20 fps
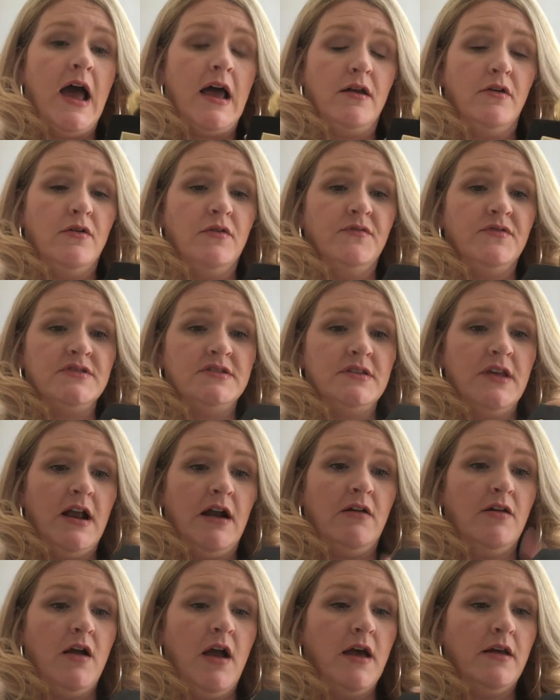I don't know if it's
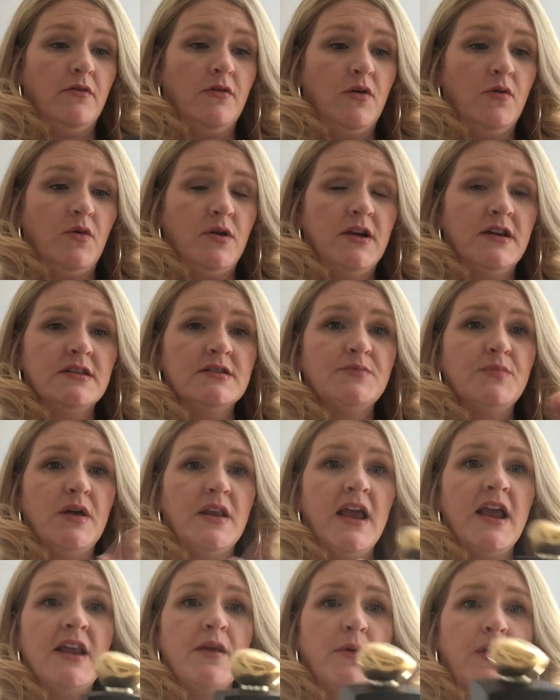air, I don't know what it is.
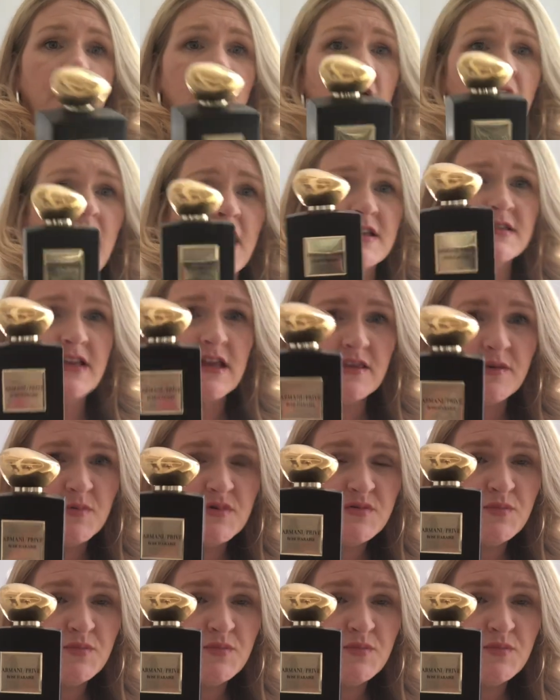But anyway, is that the